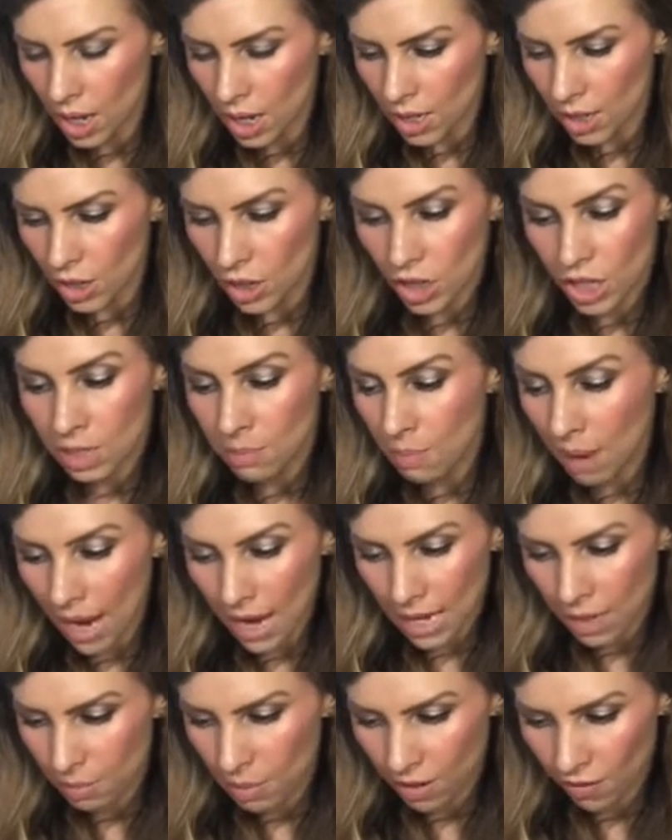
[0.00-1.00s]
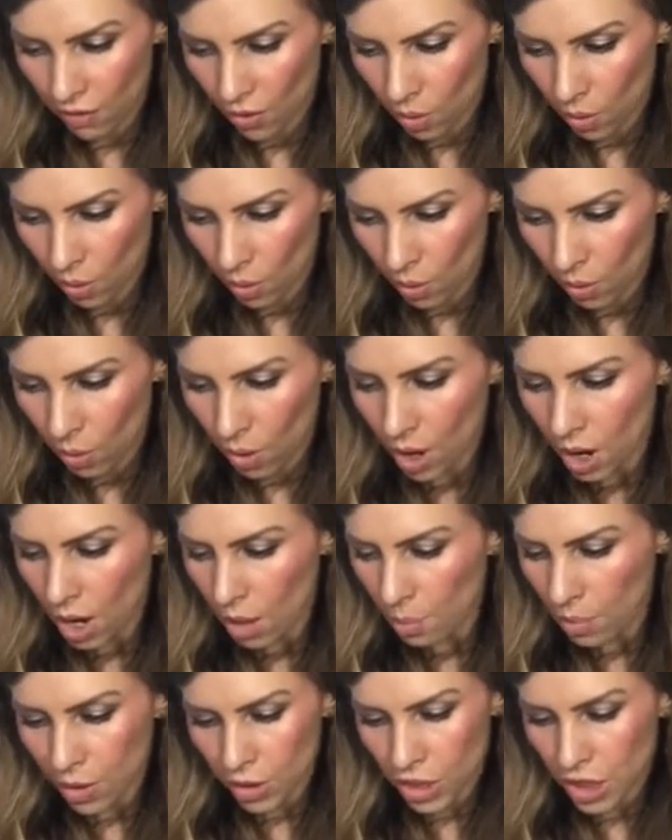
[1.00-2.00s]
that she's made before,
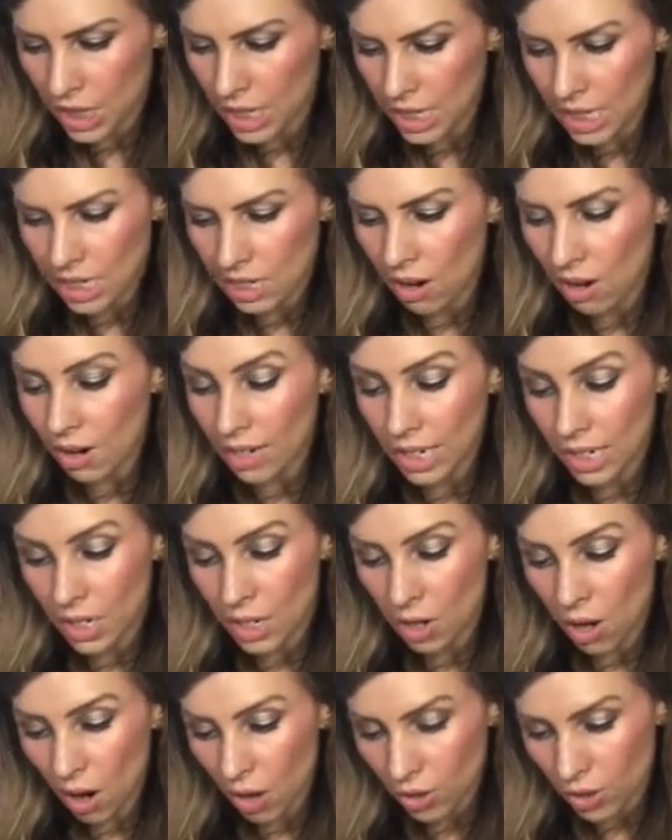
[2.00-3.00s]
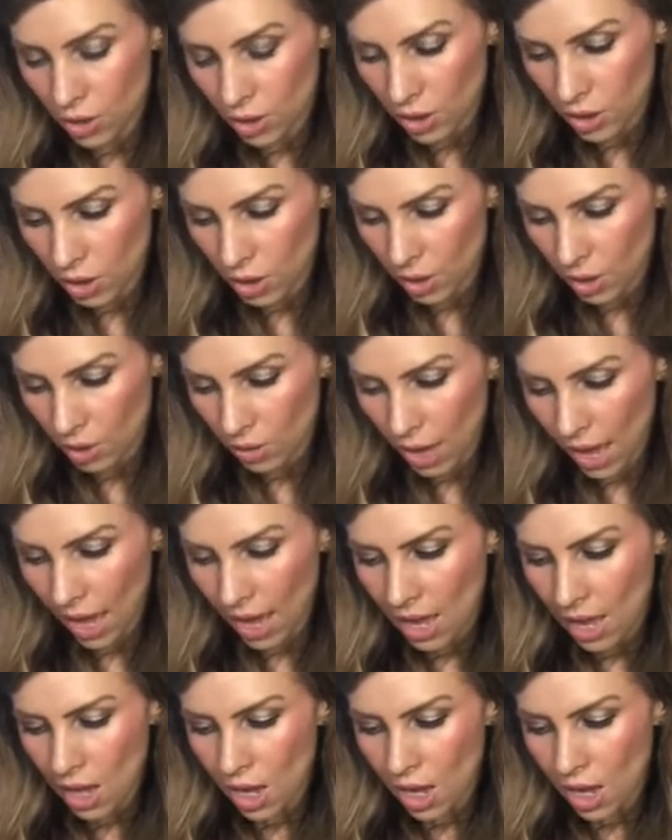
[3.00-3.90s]
but she decided not to do that.